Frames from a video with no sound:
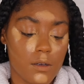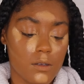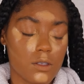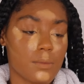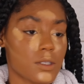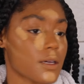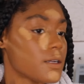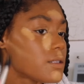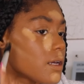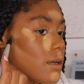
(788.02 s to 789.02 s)
So I'm just
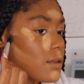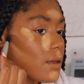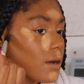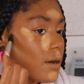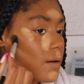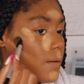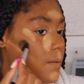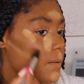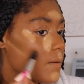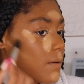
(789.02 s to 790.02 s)
gonna take that.
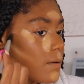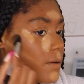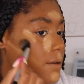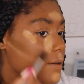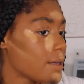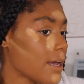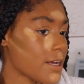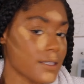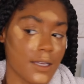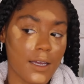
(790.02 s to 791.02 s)
Yeah,
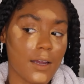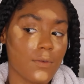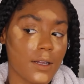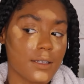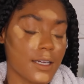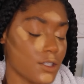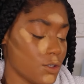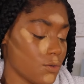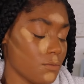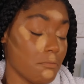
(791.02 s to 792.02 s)
y'all see, it really didn't
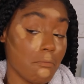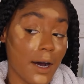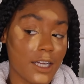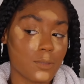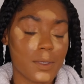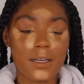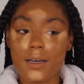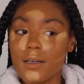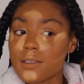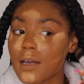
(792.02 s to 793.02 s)
do much
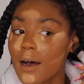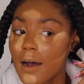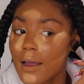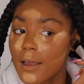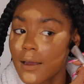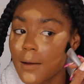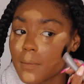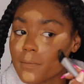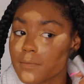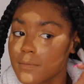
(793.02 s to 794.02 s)
because I
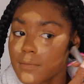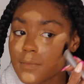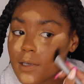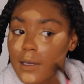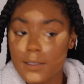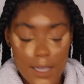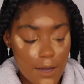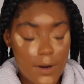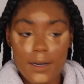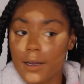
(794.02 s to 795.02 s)
am
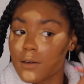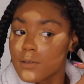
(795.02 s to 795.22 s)
tan right now.